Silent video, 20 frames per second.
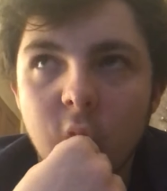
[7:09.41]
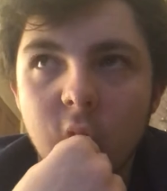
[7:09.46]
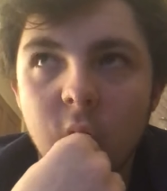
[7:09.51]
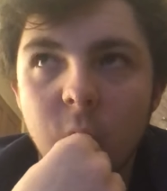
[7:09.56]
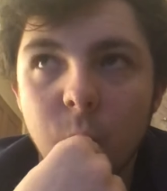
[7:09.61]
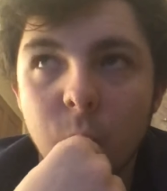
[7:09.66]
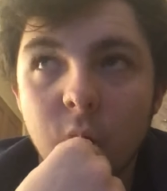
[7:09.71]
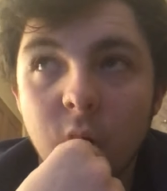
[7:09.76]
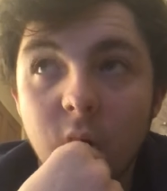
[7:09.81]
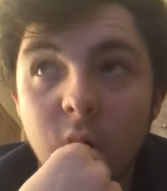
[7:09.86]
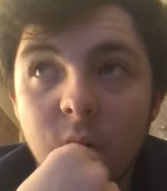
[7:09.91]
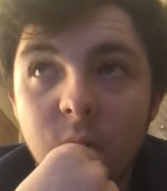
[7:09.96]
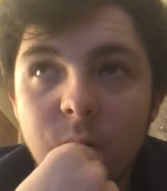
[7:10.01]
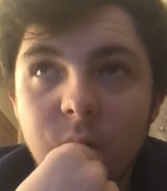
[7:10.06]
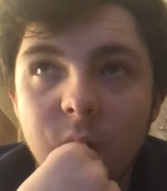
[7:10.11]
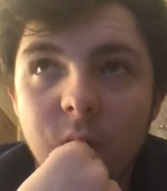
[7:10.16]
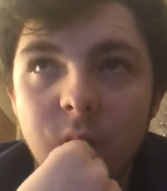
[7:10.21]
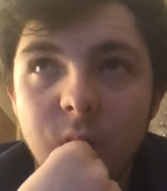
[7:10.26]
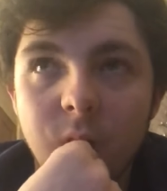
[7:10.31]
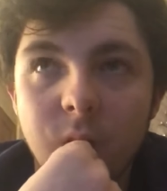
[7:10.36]
aware of
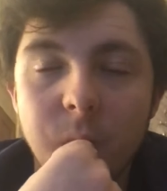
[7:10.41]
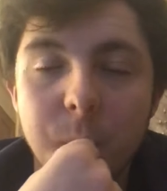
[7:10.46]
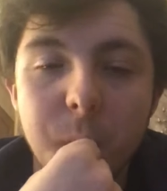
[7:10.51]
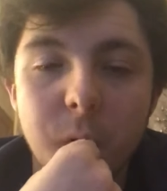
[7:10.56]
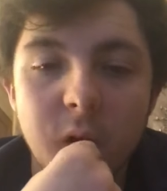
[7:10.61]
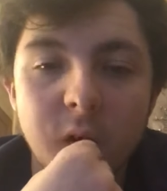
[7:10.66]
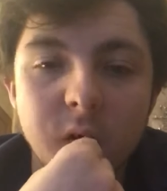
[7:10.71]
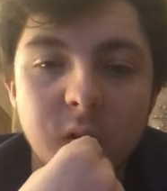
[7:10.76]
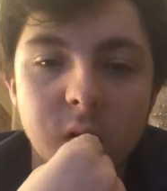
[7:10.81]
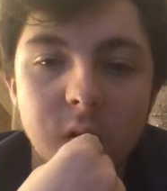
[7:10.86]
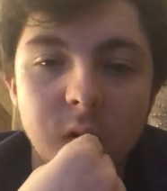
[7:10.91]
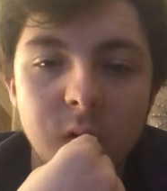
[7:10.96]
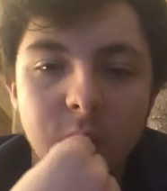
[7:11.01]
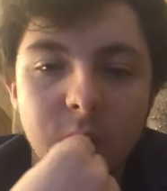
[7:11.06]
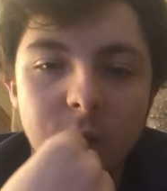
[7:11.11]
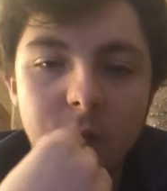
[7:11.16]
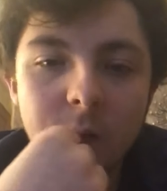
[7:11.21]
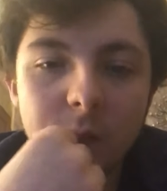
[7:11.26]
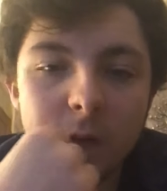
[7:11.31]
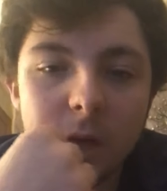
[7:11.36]

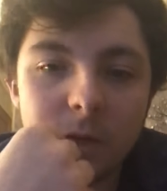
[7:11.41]
depression,